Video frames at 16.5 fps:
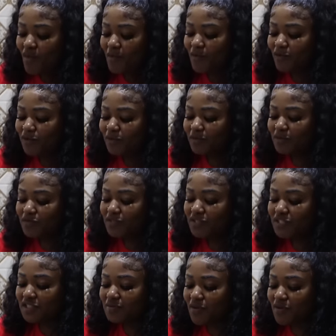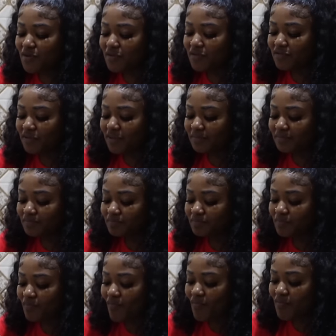I'm gonna be doing this more often.
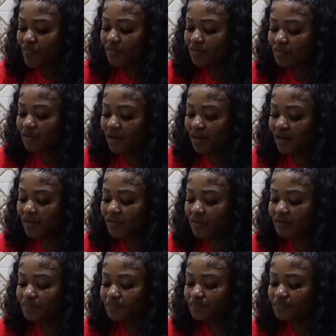I love it.